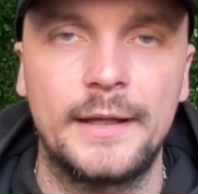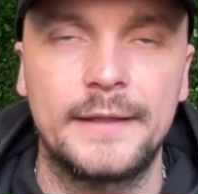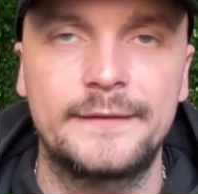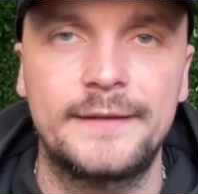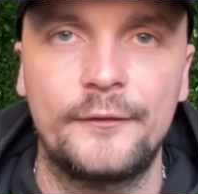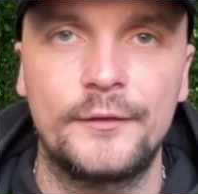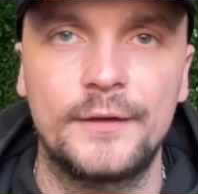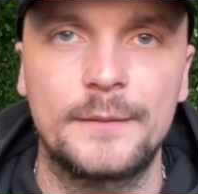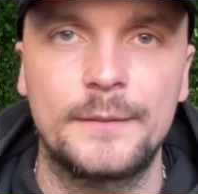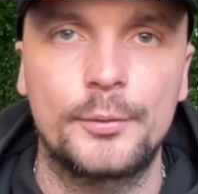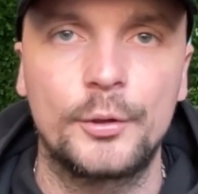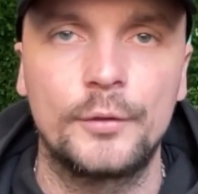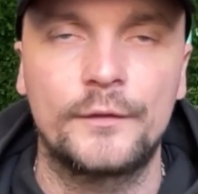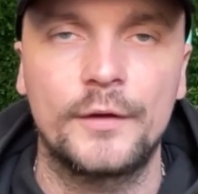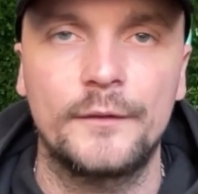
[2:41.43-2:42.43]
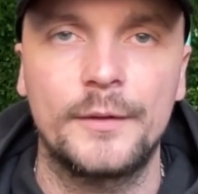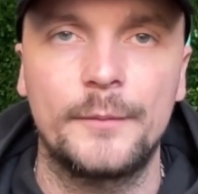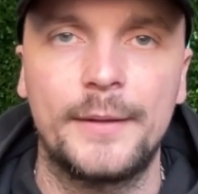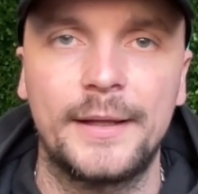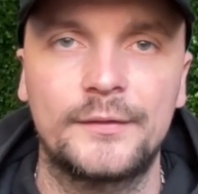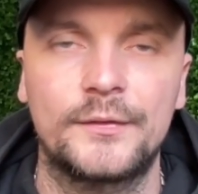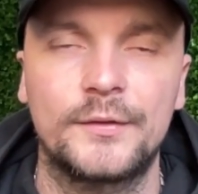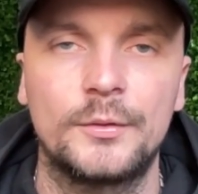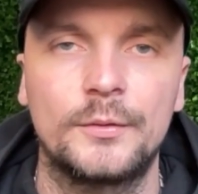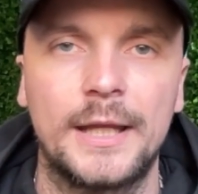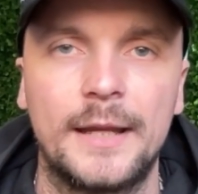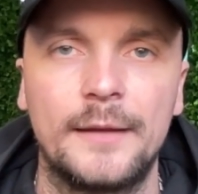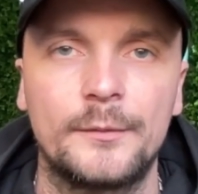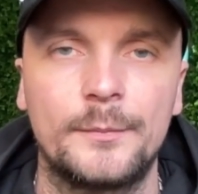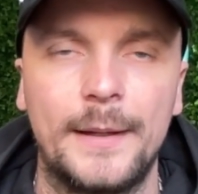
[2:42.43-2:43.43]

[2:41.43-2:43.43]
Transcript: He's definitely improved over the past few games,